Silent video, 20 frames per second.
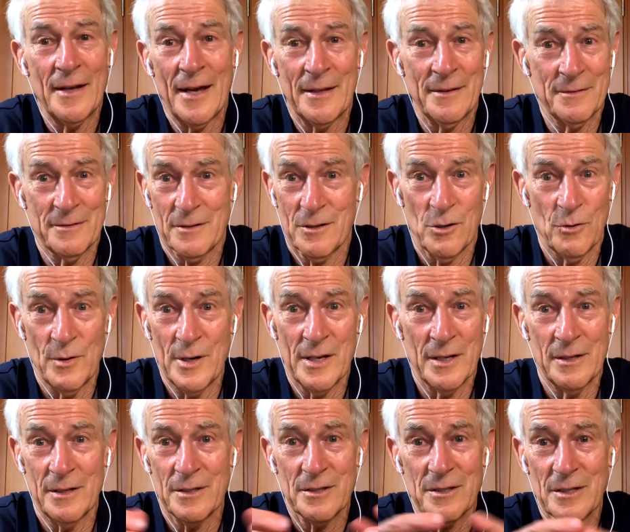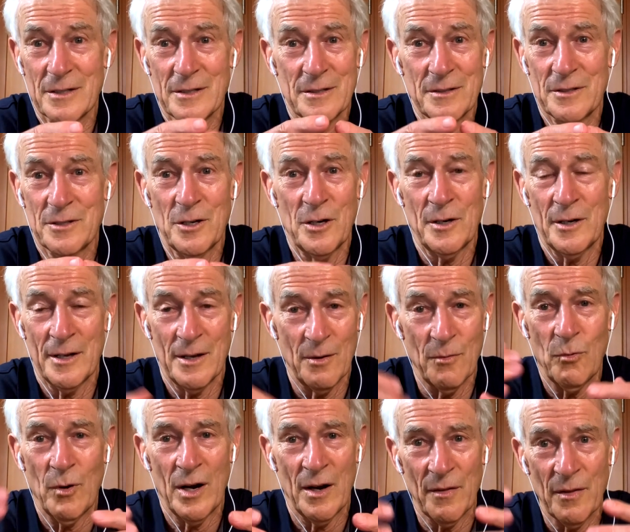And Korean is certainly
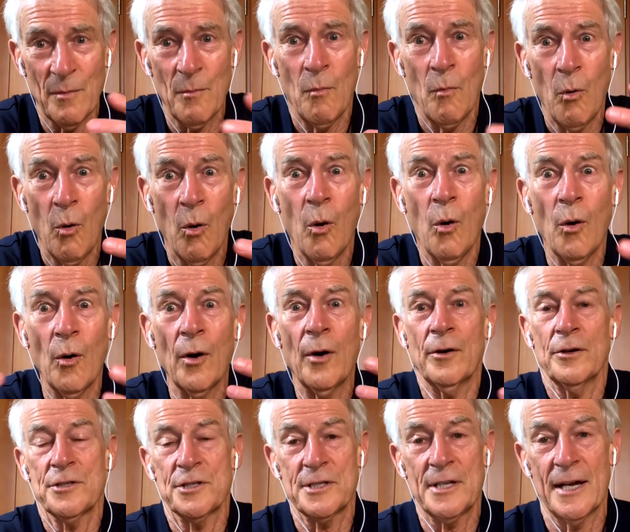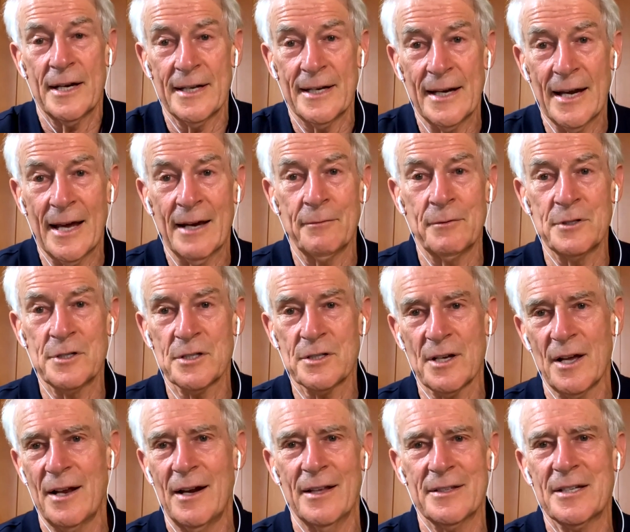one of the more studied languages,
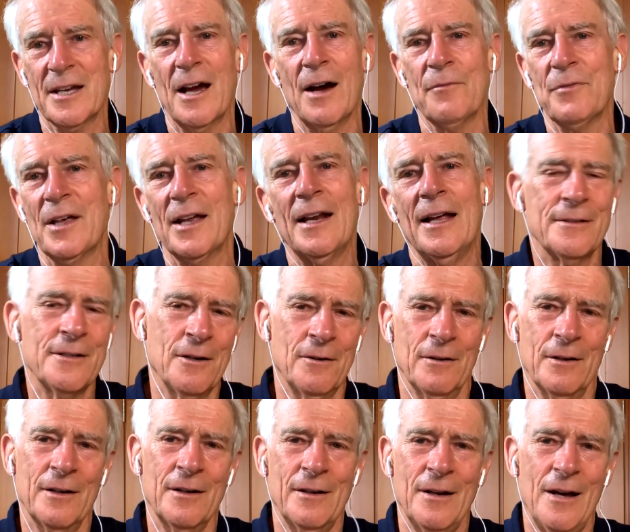let's say, of that, you know,